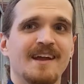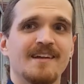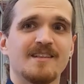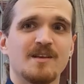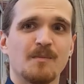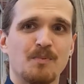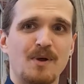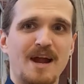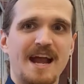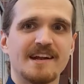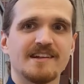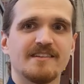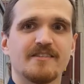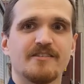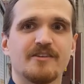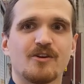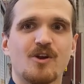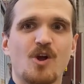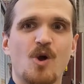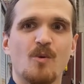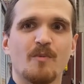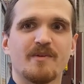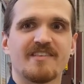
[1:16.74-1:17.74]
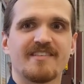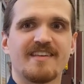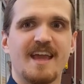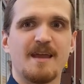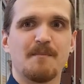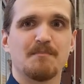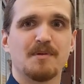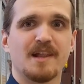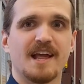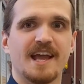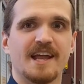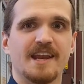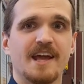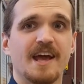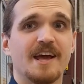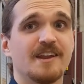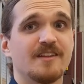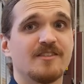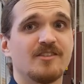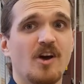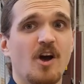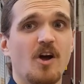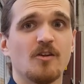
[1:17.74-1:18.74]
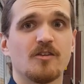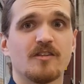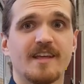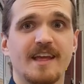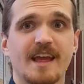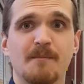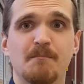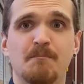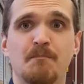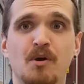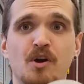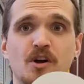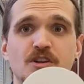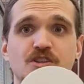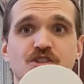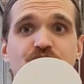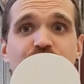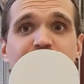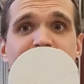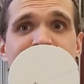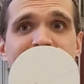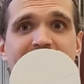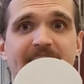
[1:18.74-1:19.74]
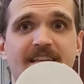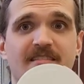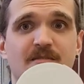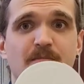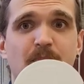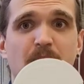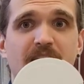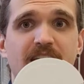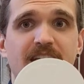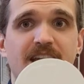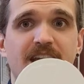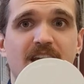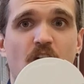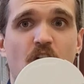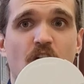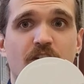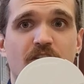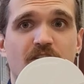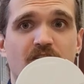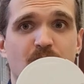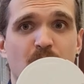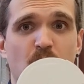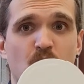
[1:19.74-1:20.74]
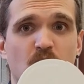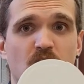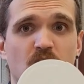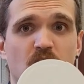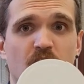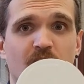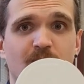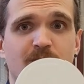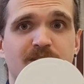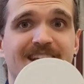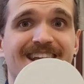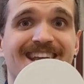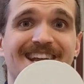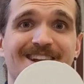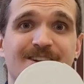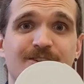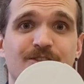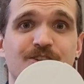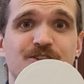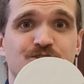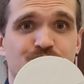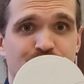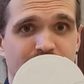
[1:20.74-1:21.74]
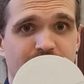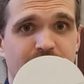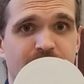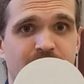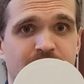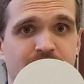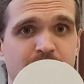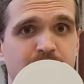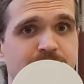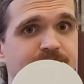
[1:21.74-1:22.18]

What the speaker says: To practice your home escape plan, an adult can push the test button on a smoke alarm to hear the drill.